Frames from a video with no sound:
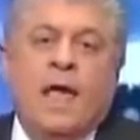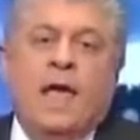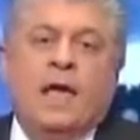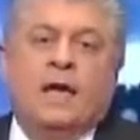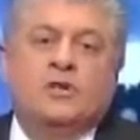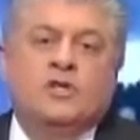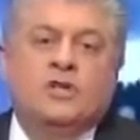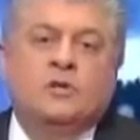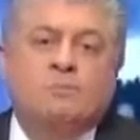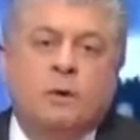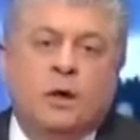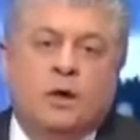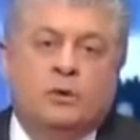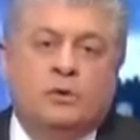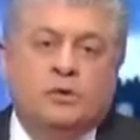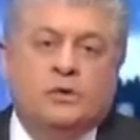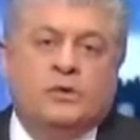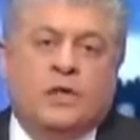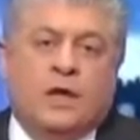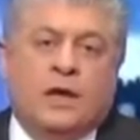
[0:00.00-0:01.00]

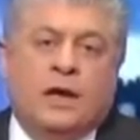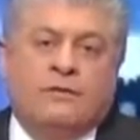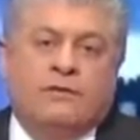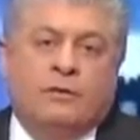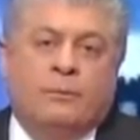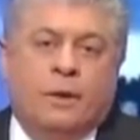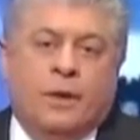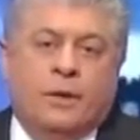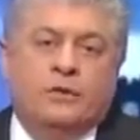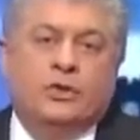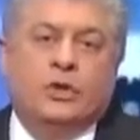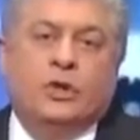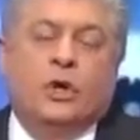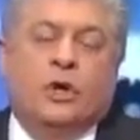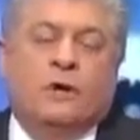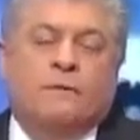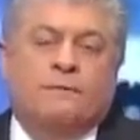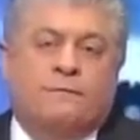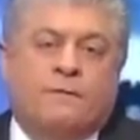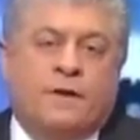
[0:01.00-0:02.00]
Expose the government to
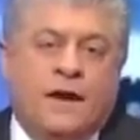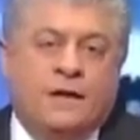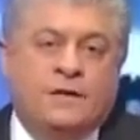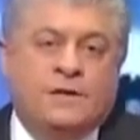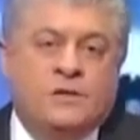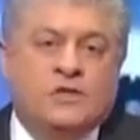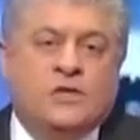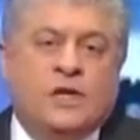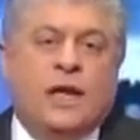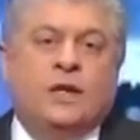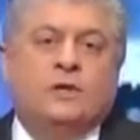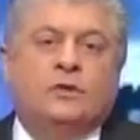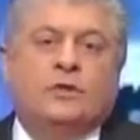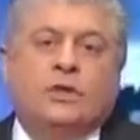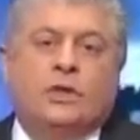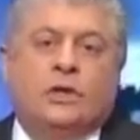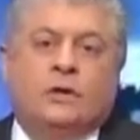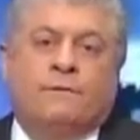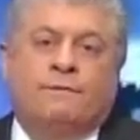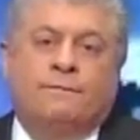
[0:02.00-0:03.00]
your friends and
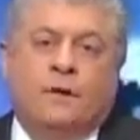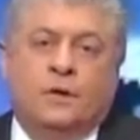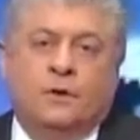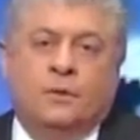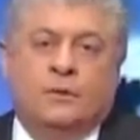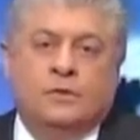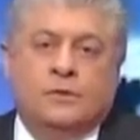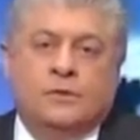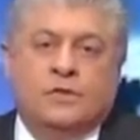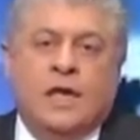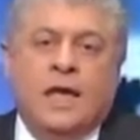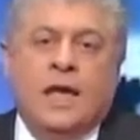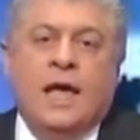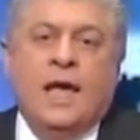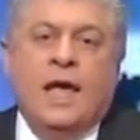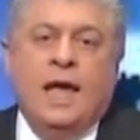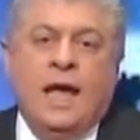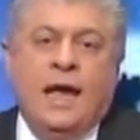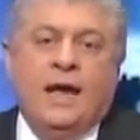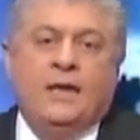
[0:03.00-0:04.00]
to your foes.
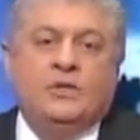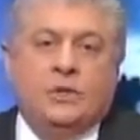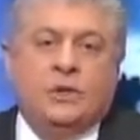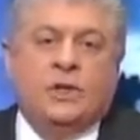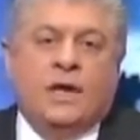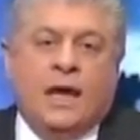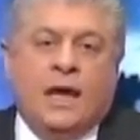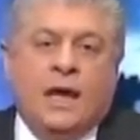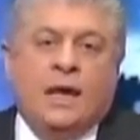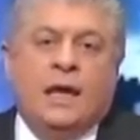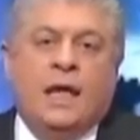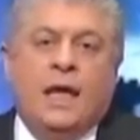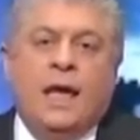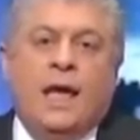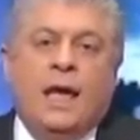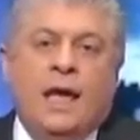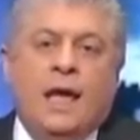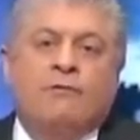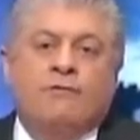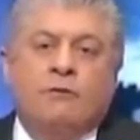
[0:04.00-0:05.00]
Educate
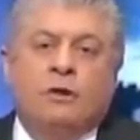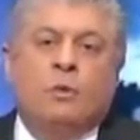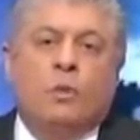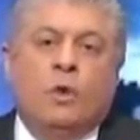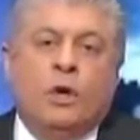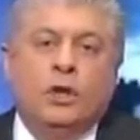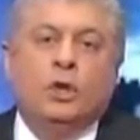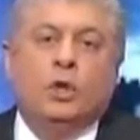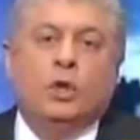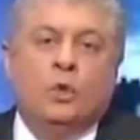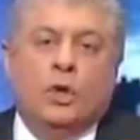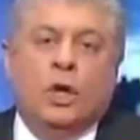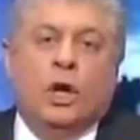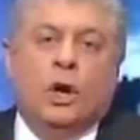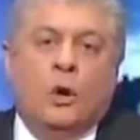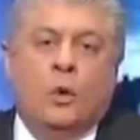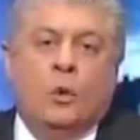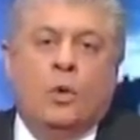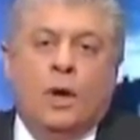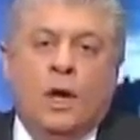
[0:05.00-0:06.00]
everyone you
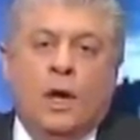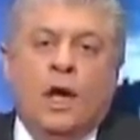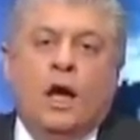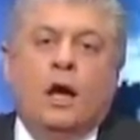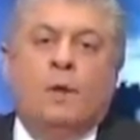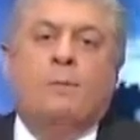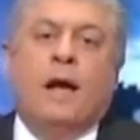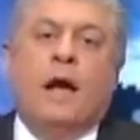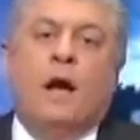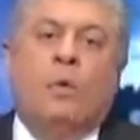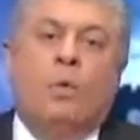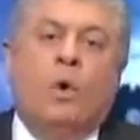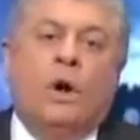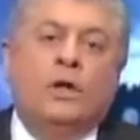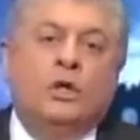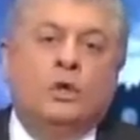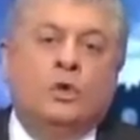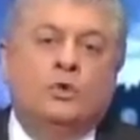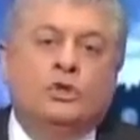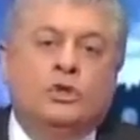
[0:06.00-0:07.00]
know about
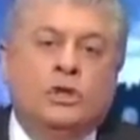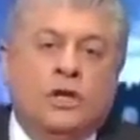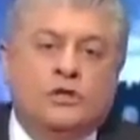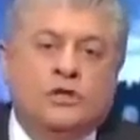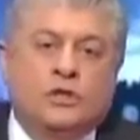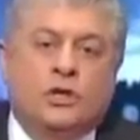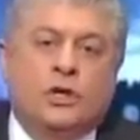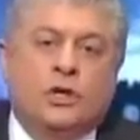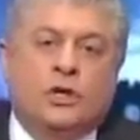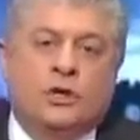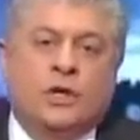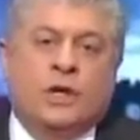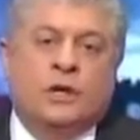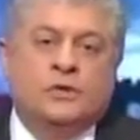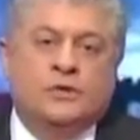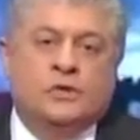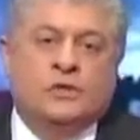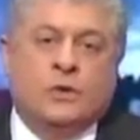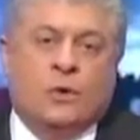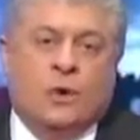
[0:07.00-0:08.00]
what you just heard
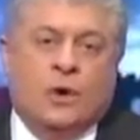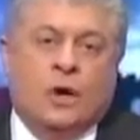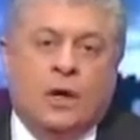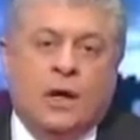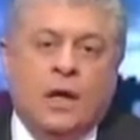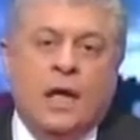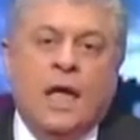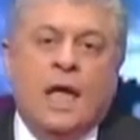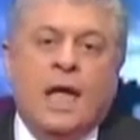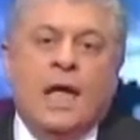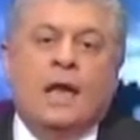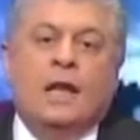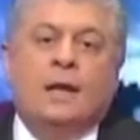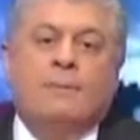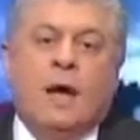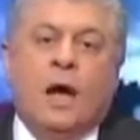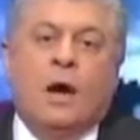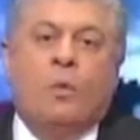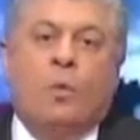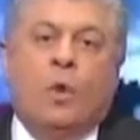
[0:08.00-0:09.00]
and saw and
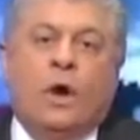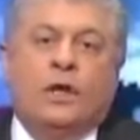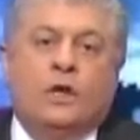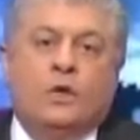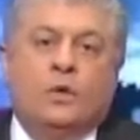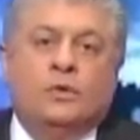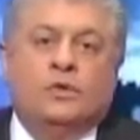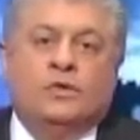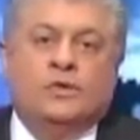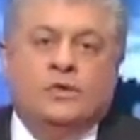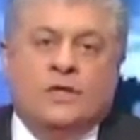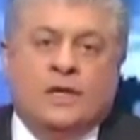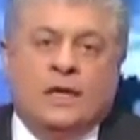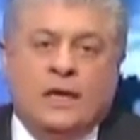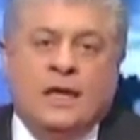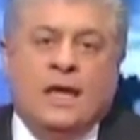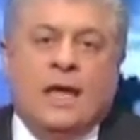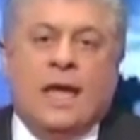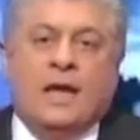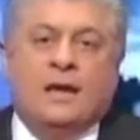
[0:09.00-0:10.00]
about what you
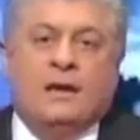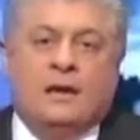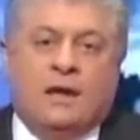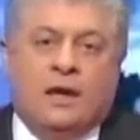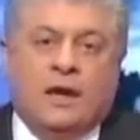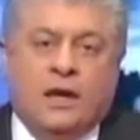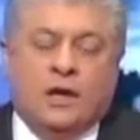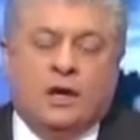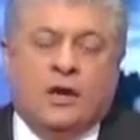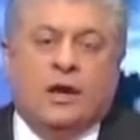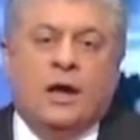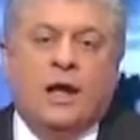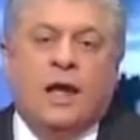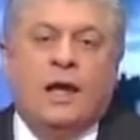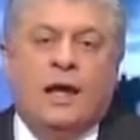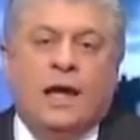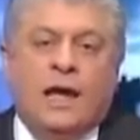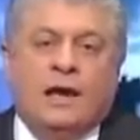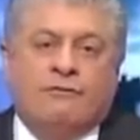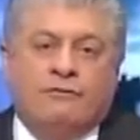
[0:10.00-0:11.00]
see and hear
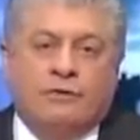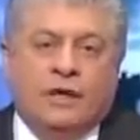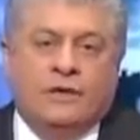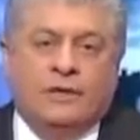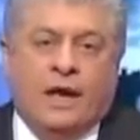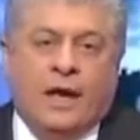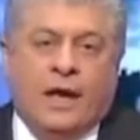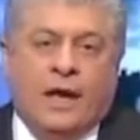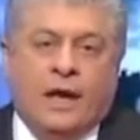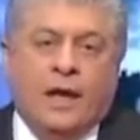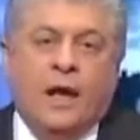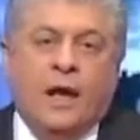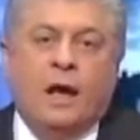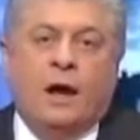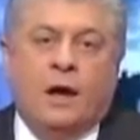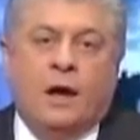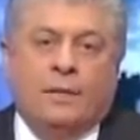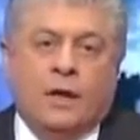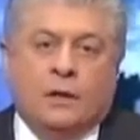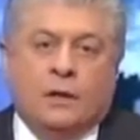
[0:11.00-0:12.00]
every day
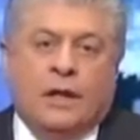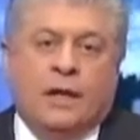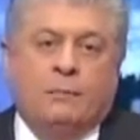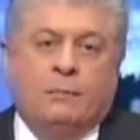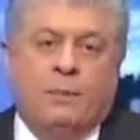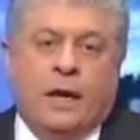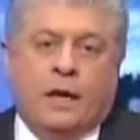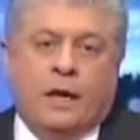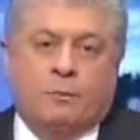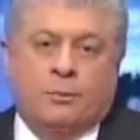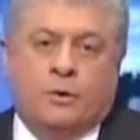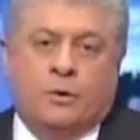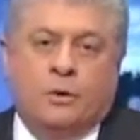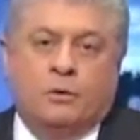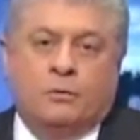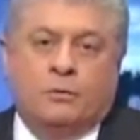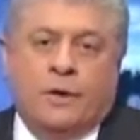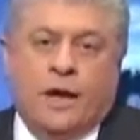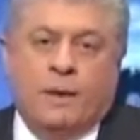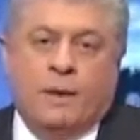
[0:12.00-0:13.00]
on the Glenn Beck
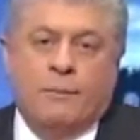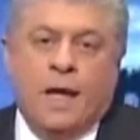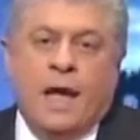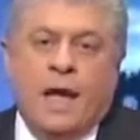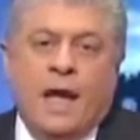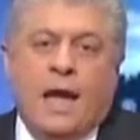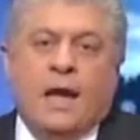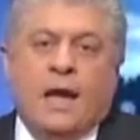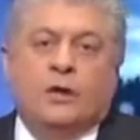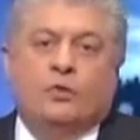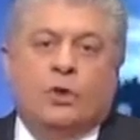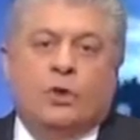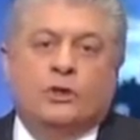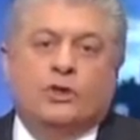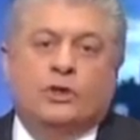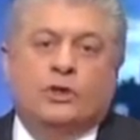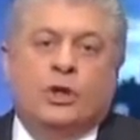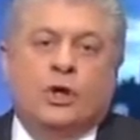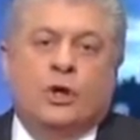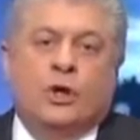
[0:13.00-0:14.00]
program, and
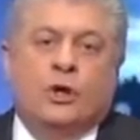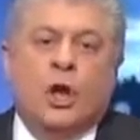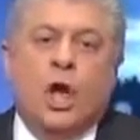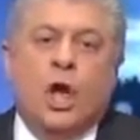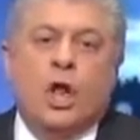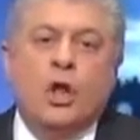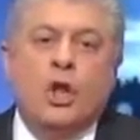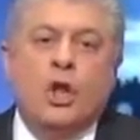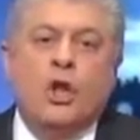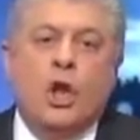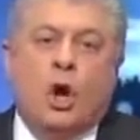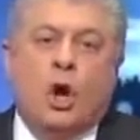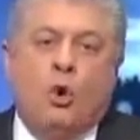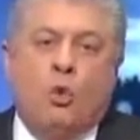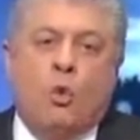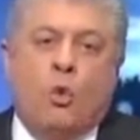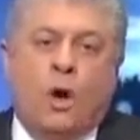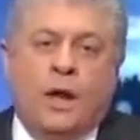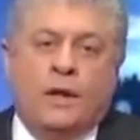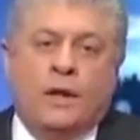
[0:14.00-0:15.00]
return no
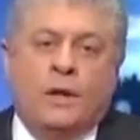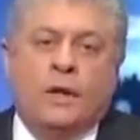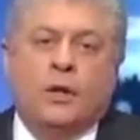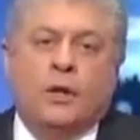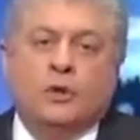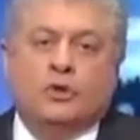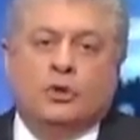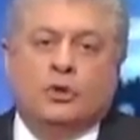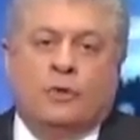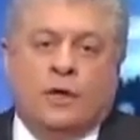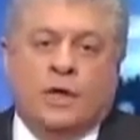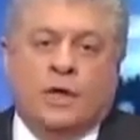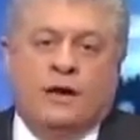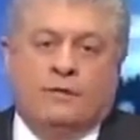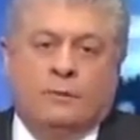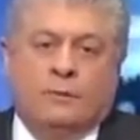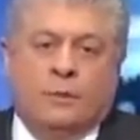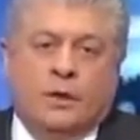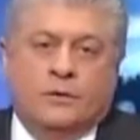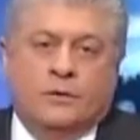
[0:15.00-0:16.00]
one to the
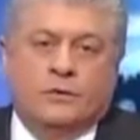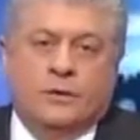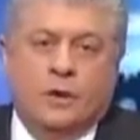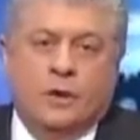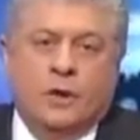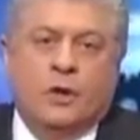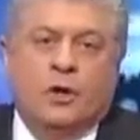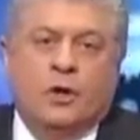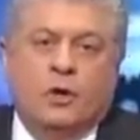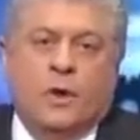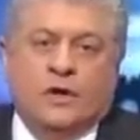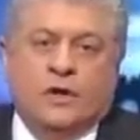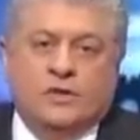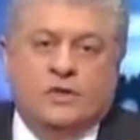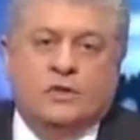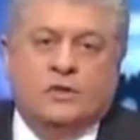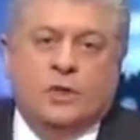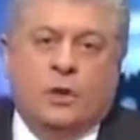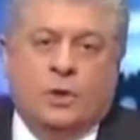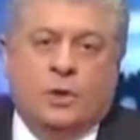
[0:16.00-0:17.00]
government who has
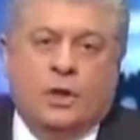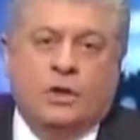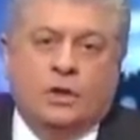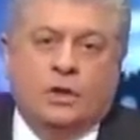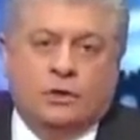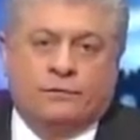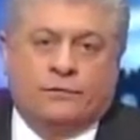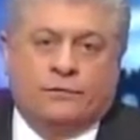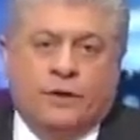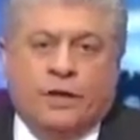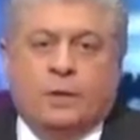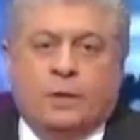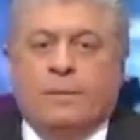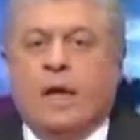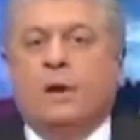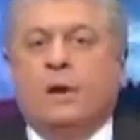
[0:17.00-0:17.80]
stolen your freedom.